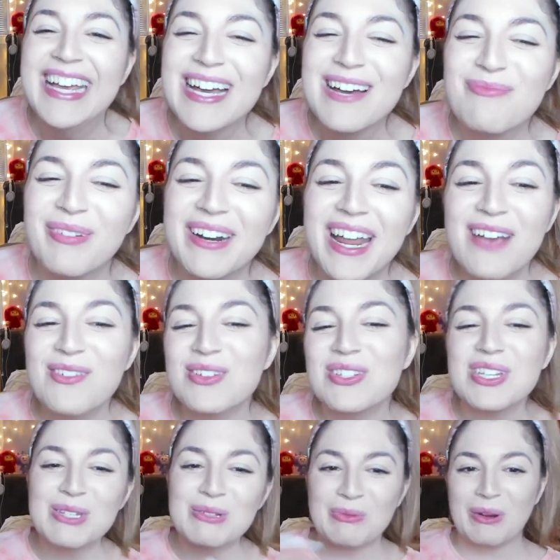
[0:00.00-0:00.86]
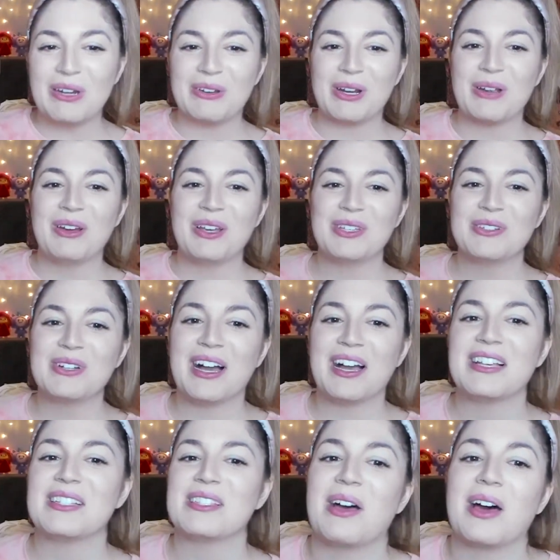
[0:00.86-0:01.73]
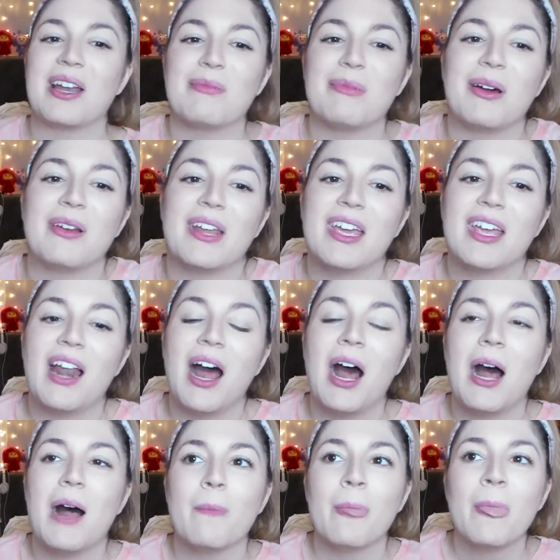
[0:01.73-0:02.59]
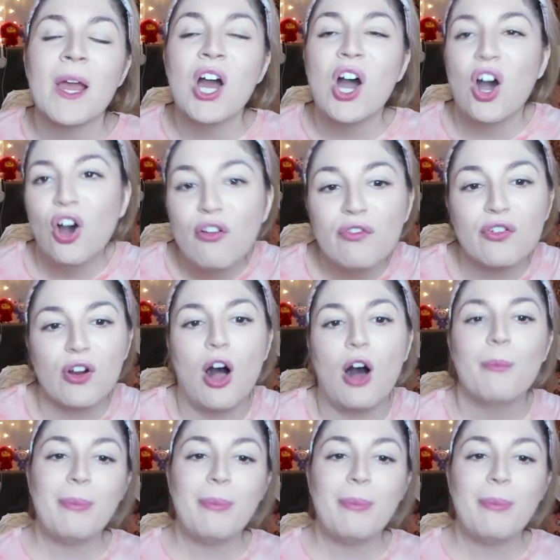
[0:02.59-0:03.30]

but I was just wondering what you guys thought about it. Um, overall,